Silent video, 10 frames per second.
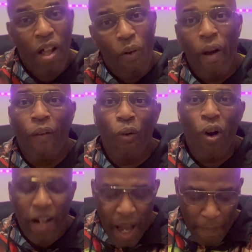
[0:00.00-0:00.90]
where a
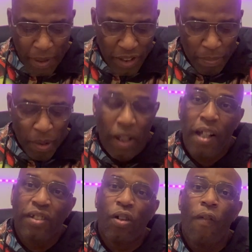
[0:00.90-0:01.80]
raw copy of this book
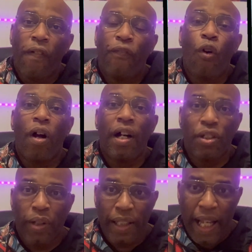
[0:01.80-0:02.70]
sold for
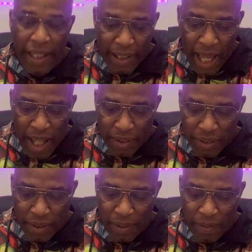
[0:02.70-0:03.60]
$480.